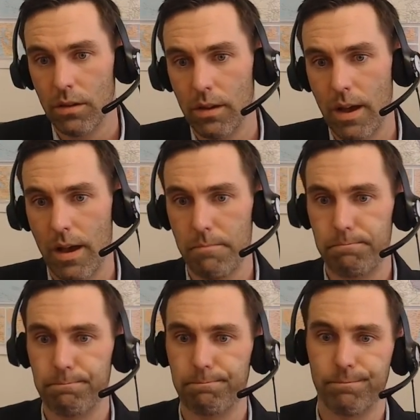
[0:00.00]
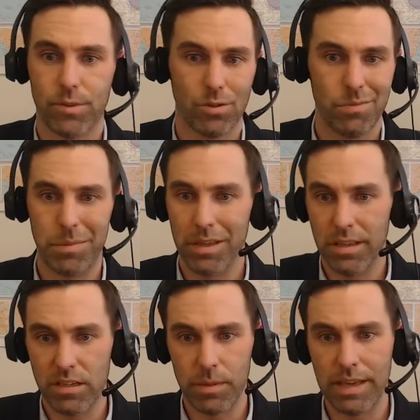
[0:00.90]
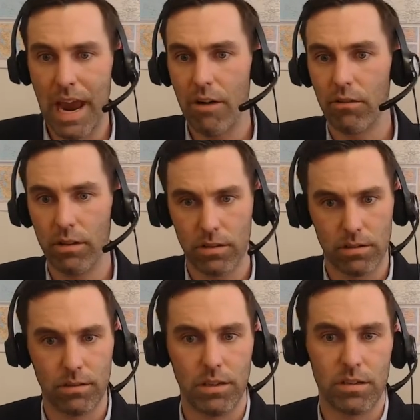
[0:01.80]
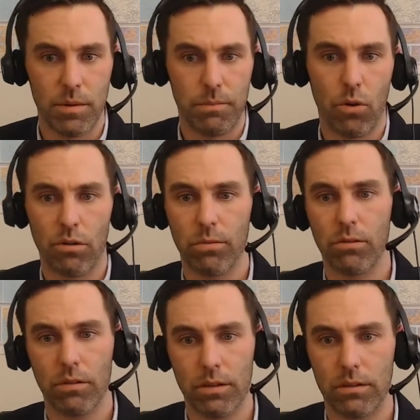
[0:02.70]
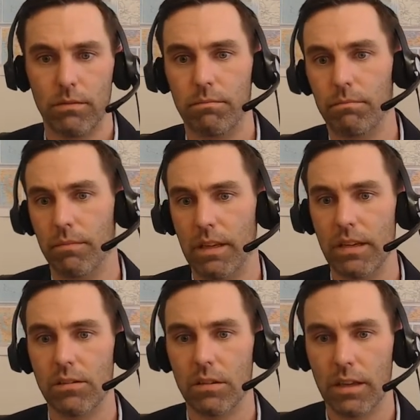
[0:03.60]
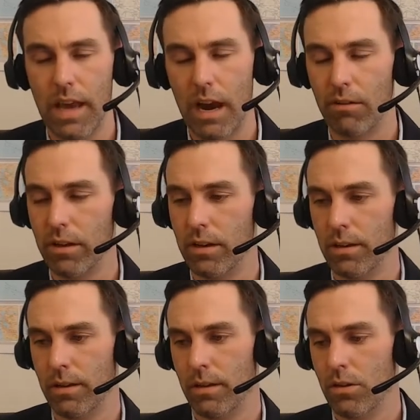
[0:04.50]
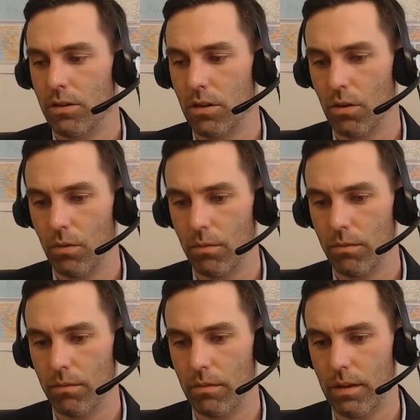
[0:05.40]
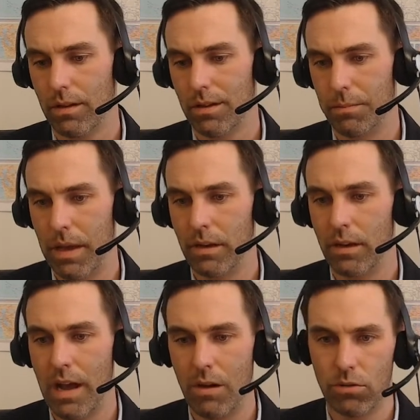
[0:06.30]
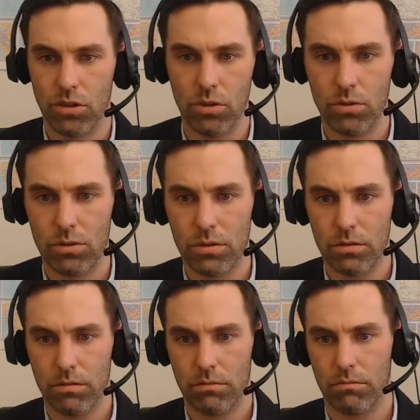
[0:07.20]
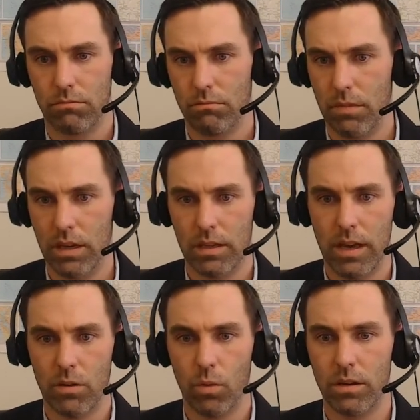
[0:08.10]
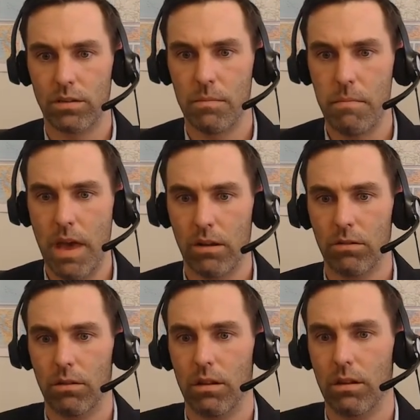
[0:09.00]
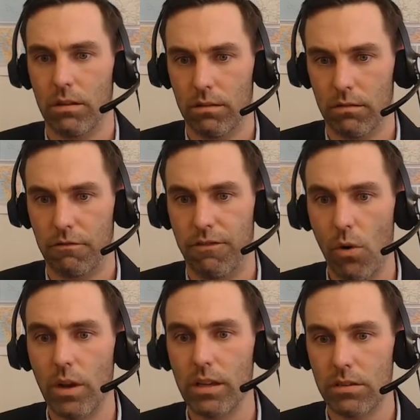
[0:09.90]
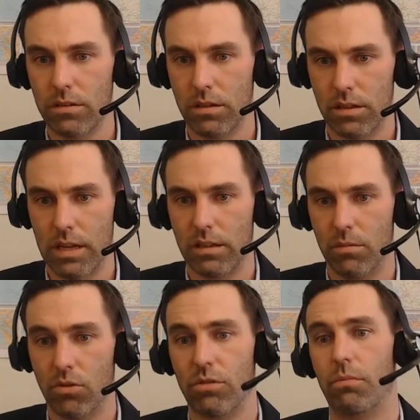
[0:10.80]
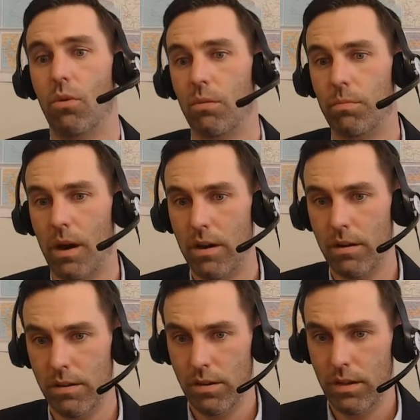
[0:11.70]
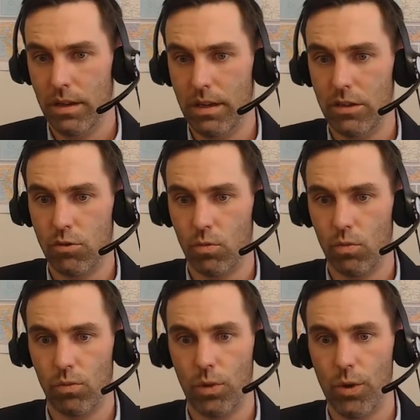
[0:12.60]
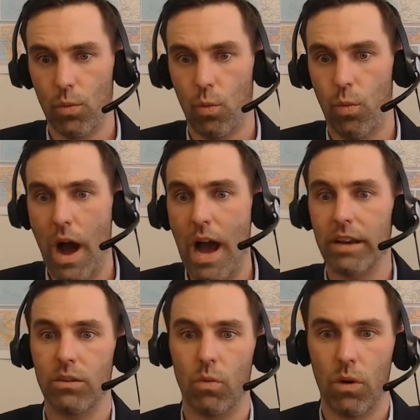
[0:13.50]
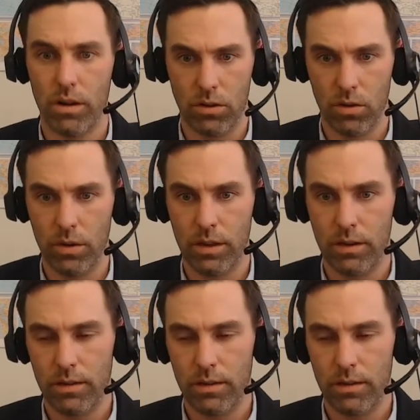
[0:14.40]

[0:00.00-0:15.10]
Um, so maybe it needs to be it needs to be portable and easily carried. So depending on how it's used and kind of what is the medical focus, because that's the most important part, is why do you want to do it?